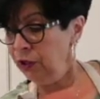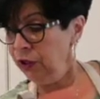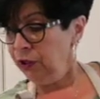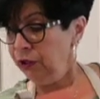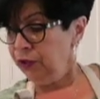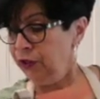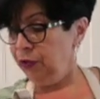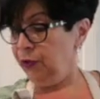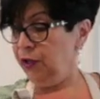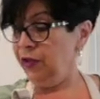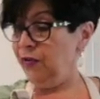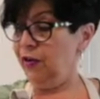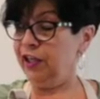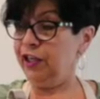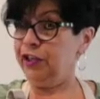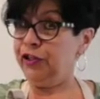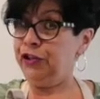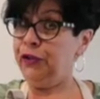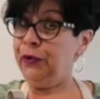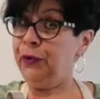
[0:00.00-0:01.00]
So here I
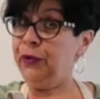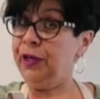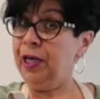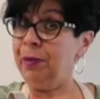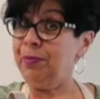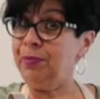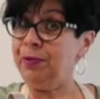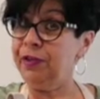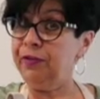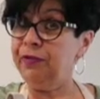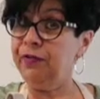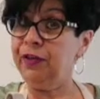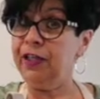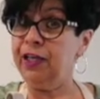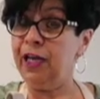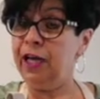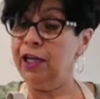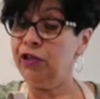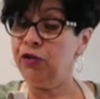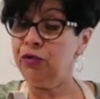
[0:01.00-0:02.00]
got 2 cups of a
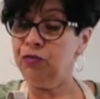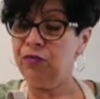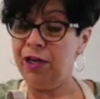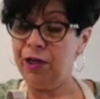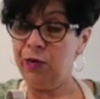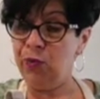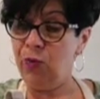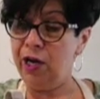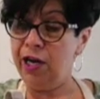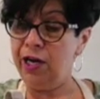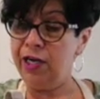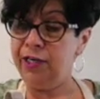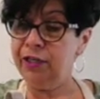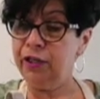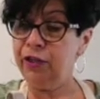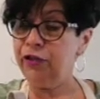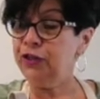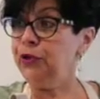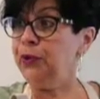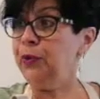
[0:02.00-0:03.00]
nice red wine
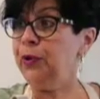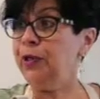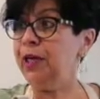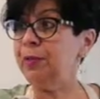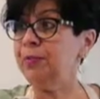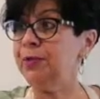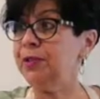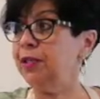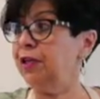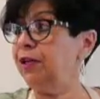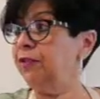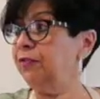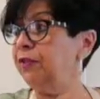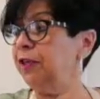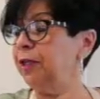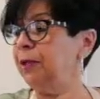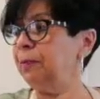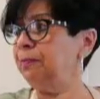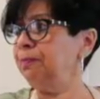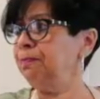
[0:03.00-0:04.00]
and 2 cups of
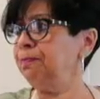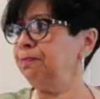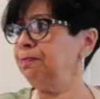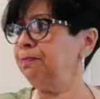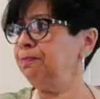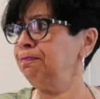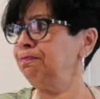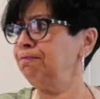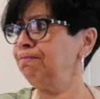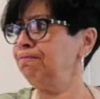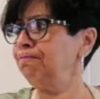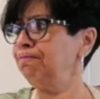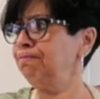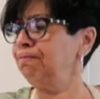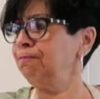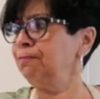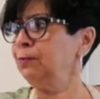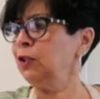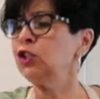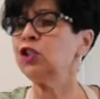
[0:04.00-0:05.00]

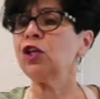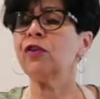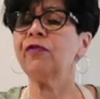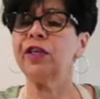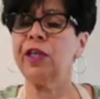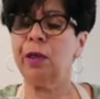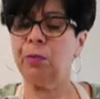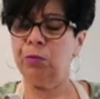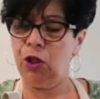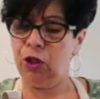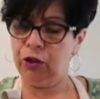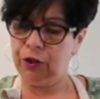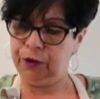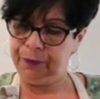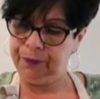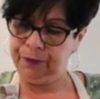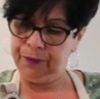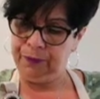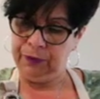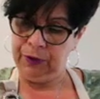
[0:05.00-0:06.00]
Sauvignon Blanc.
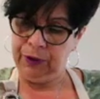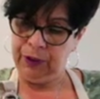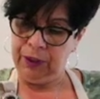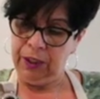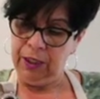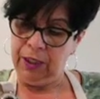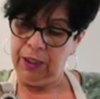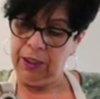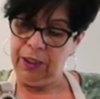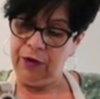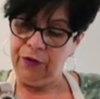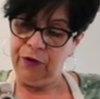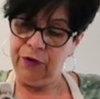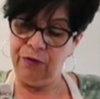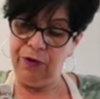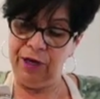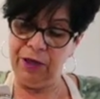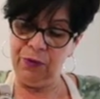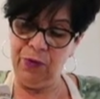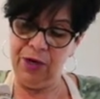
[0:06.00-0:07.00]
The
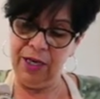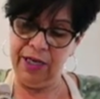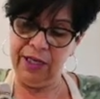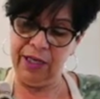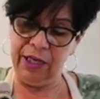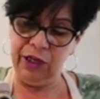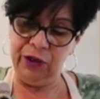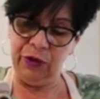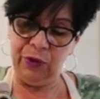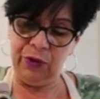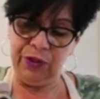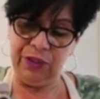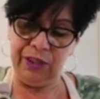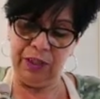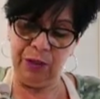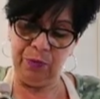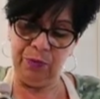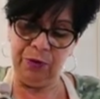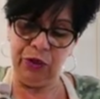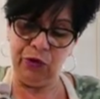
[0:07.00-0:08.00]
red wine I used
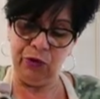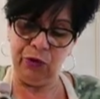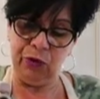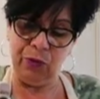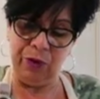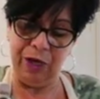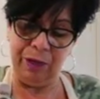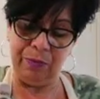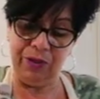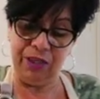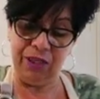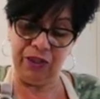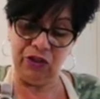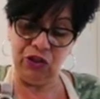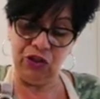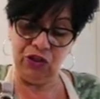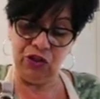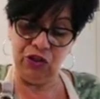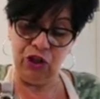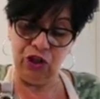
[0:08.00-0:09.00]
is Pinot Noir because
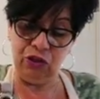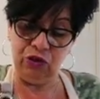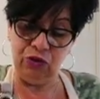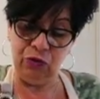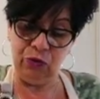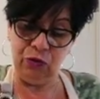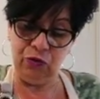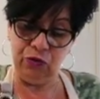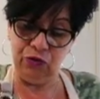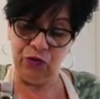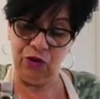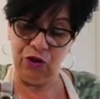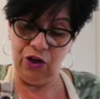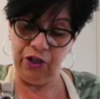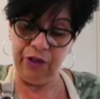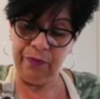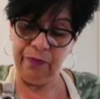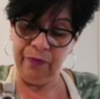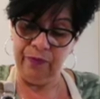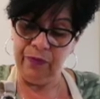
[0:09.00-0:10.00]
it's not too
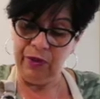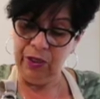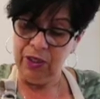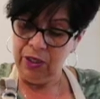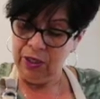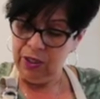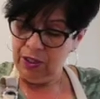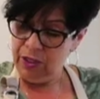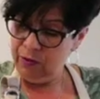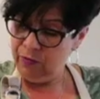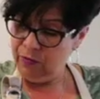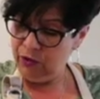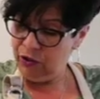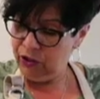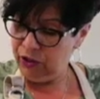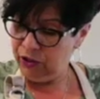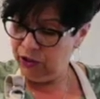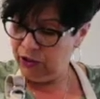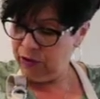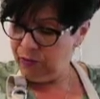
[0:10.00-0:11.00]
strong. And we're
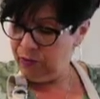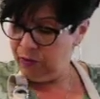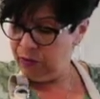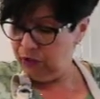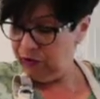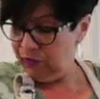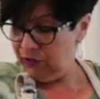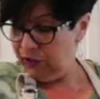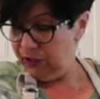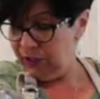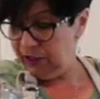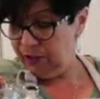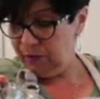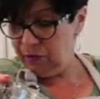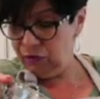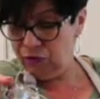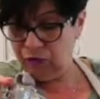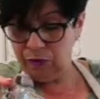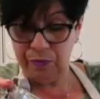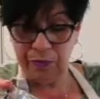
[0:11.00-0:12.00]
just going to pour it in. I'm
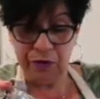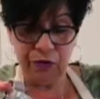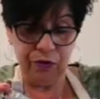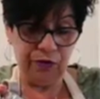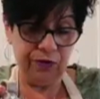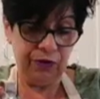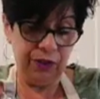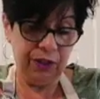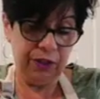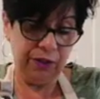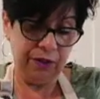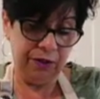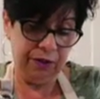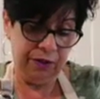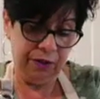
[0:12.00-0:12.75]
dripping over here.